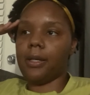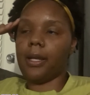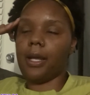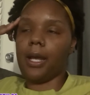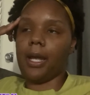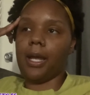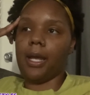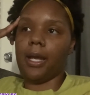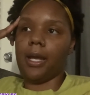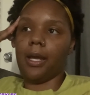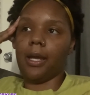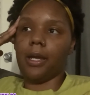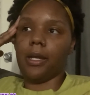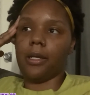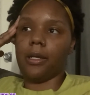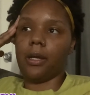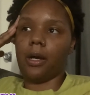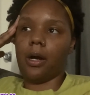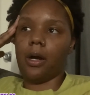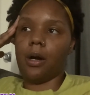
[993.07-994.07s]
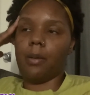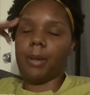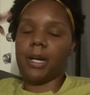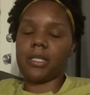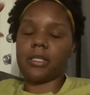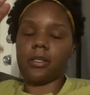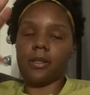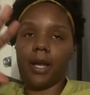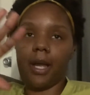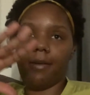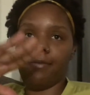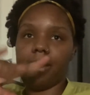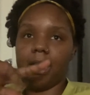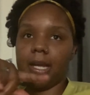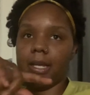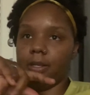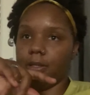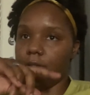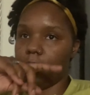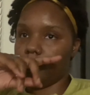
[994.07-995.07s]
And um, I still have not
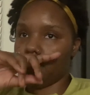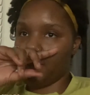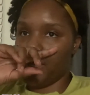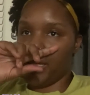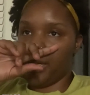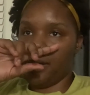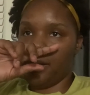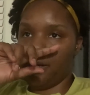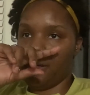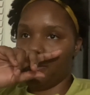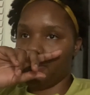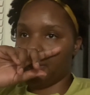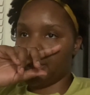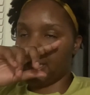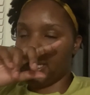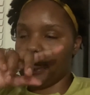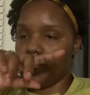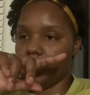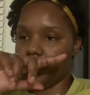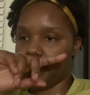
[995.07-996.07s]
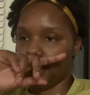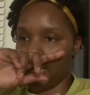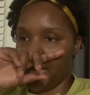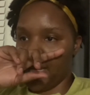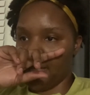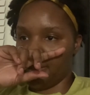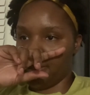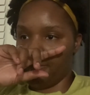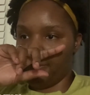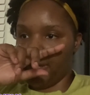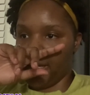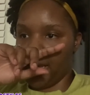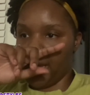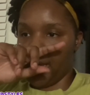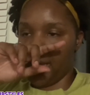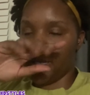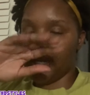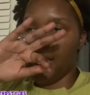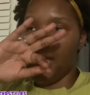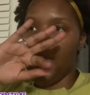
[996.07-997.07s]
used my um, Sage as of yet.